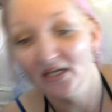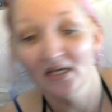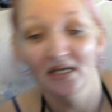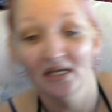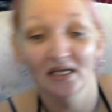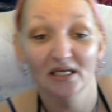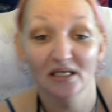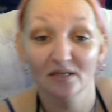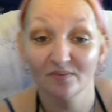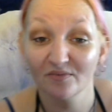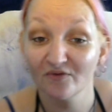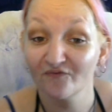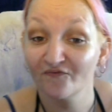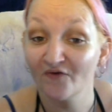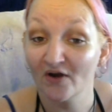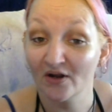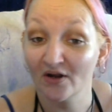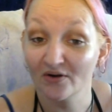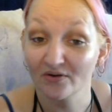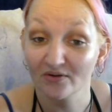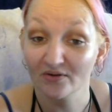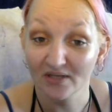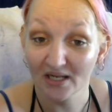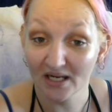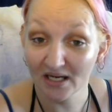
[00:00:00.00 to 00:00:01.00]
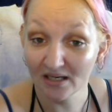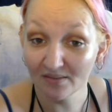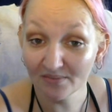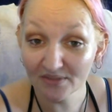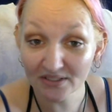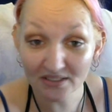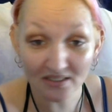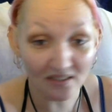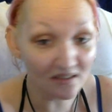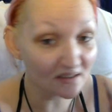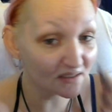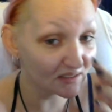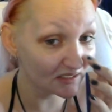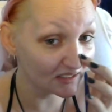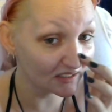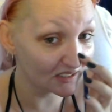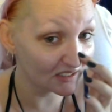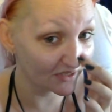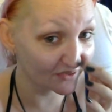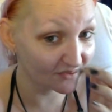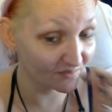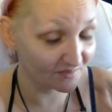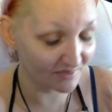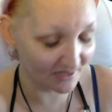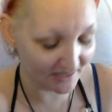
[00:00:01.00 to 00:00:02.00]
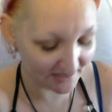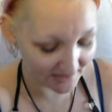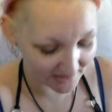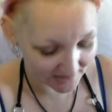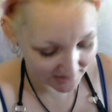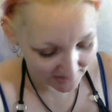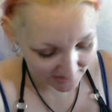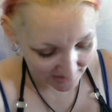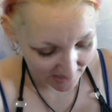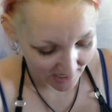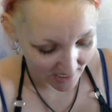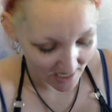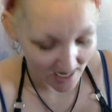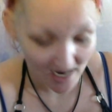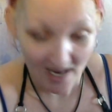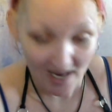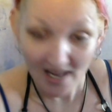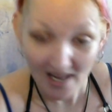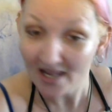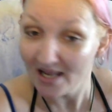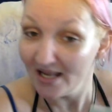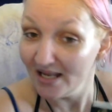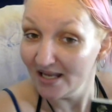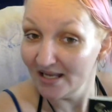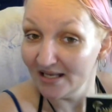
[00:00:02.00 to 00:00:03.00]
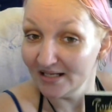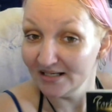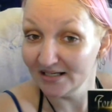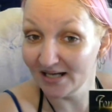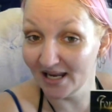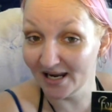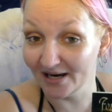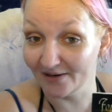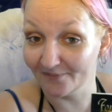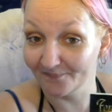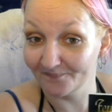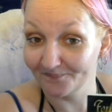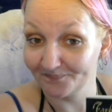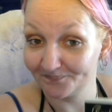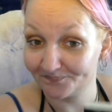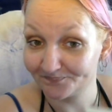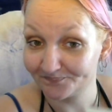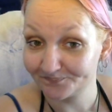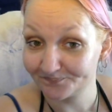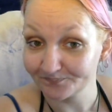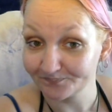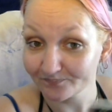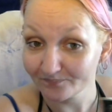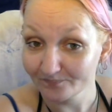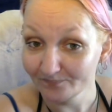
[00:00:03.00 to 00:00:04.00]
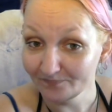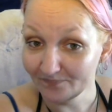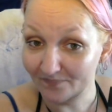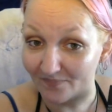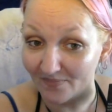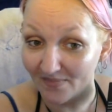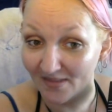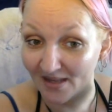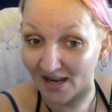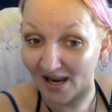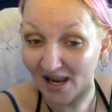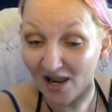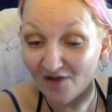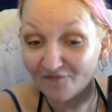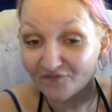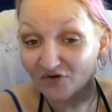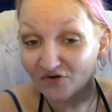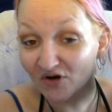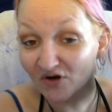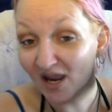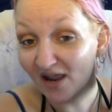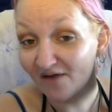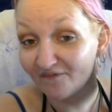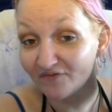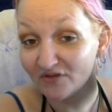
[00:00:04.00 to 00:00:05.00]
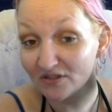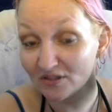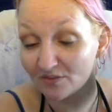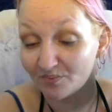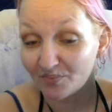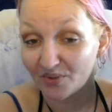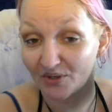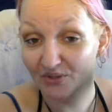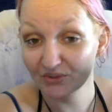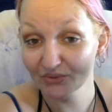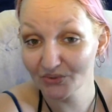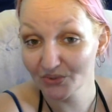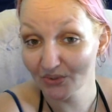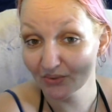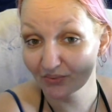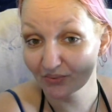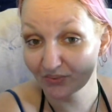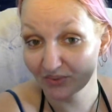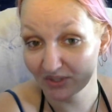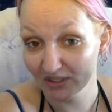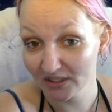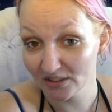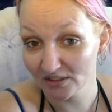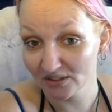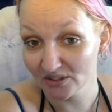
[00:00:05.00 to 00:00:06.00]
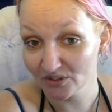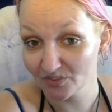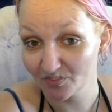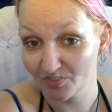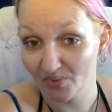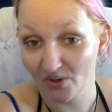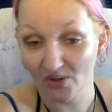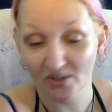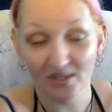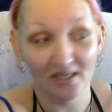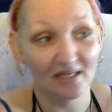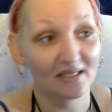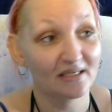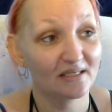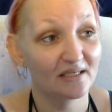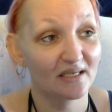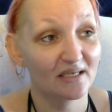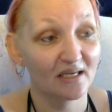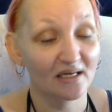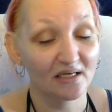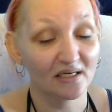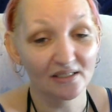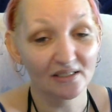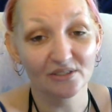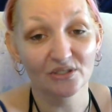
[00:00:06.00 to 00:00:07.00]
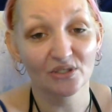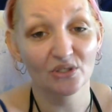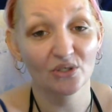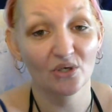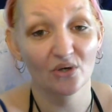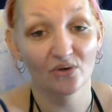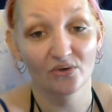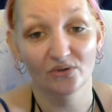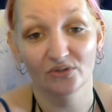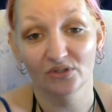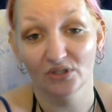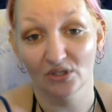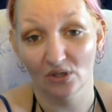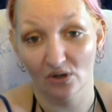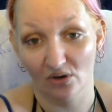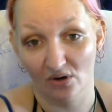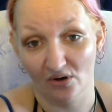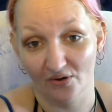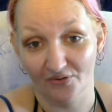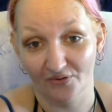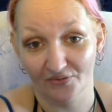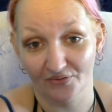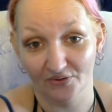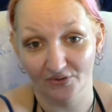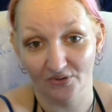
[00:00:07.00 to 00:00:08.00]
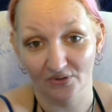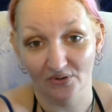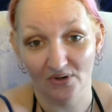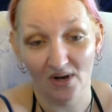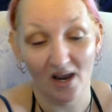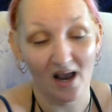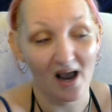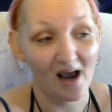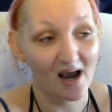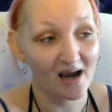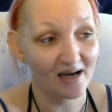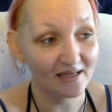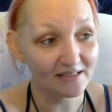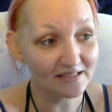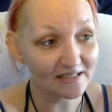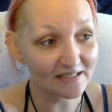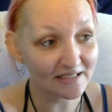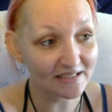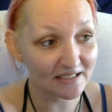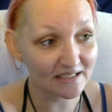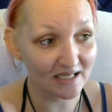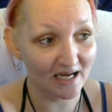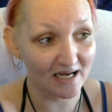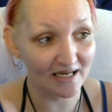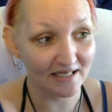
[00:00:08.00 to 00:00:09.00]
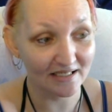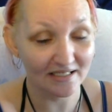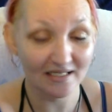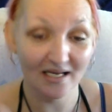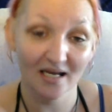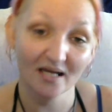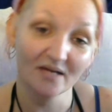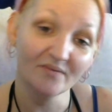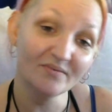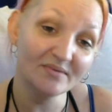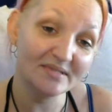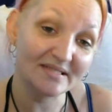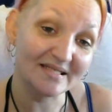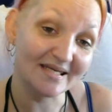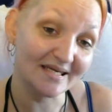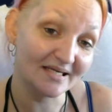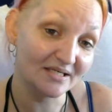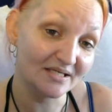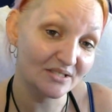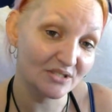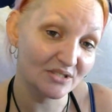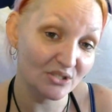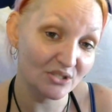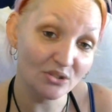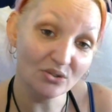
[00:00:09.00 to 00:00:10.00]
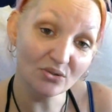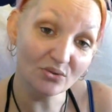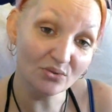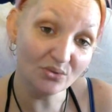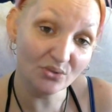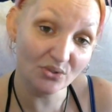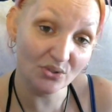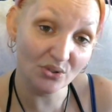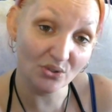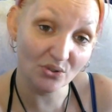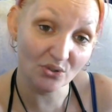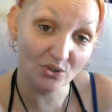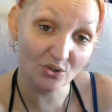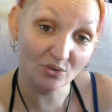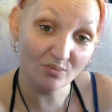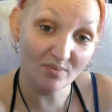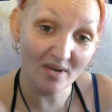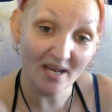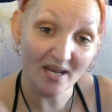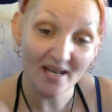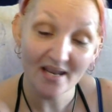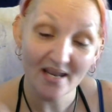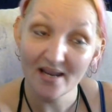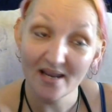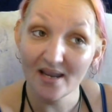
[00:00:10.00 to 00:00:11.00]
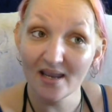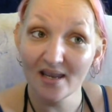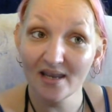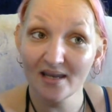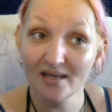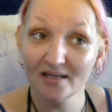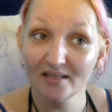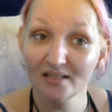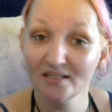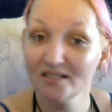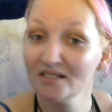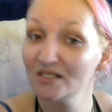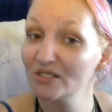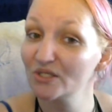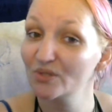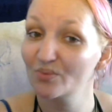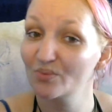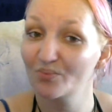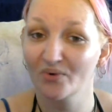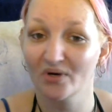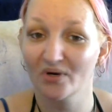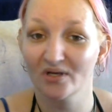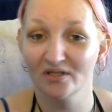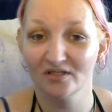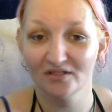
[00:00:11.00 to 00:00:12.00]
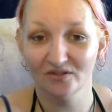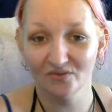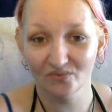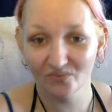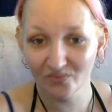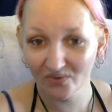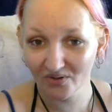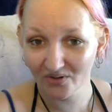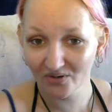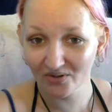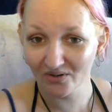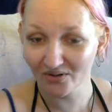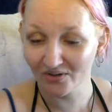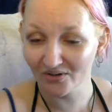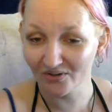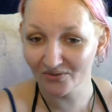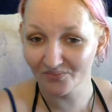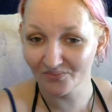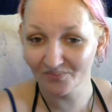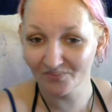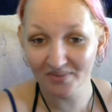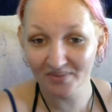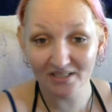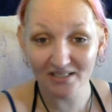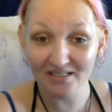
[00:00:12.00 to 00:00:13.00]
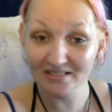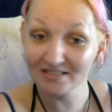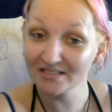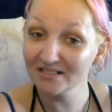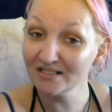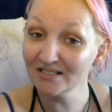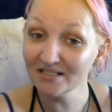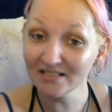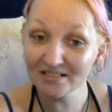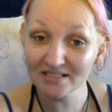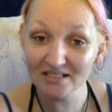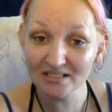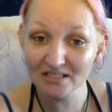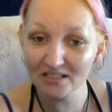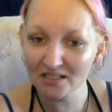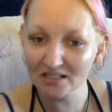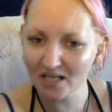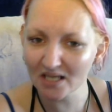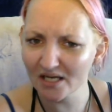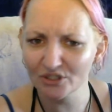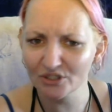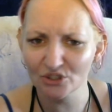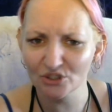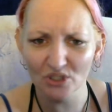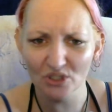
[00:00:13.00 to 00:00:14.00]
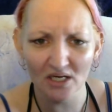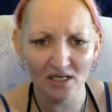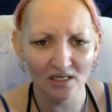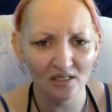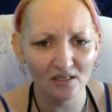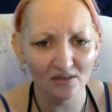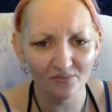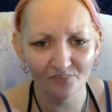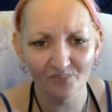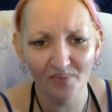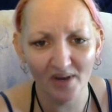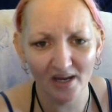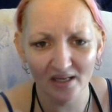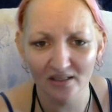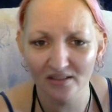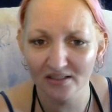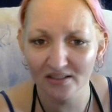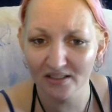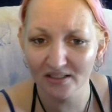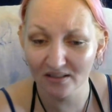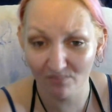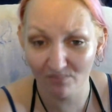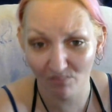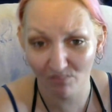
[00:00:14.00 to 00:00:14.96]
It can be found on Amazon and other places. Now, after having the pleasure of reading this book and getting to know the author, I decided I would take to YouTube and spread the word because it is such a compelling